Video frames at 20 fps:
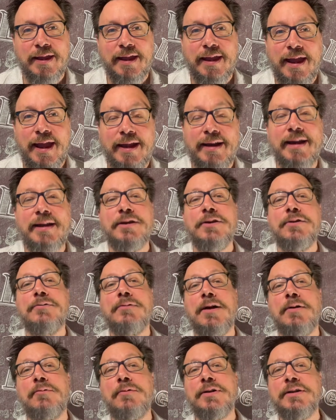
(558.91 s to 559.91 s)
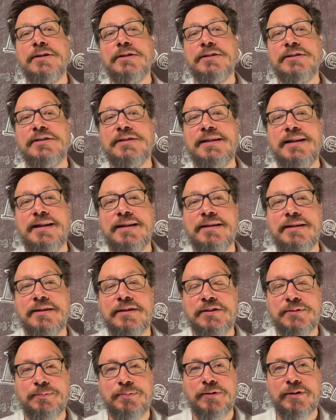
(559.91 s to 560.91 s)
And I knew I wanted a scene in this
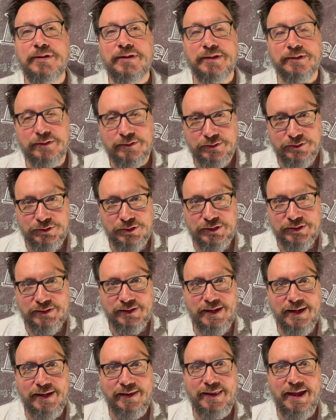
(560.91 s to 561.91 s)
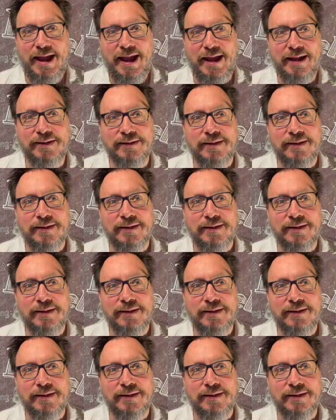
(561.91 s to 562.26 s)
book that looked just like that.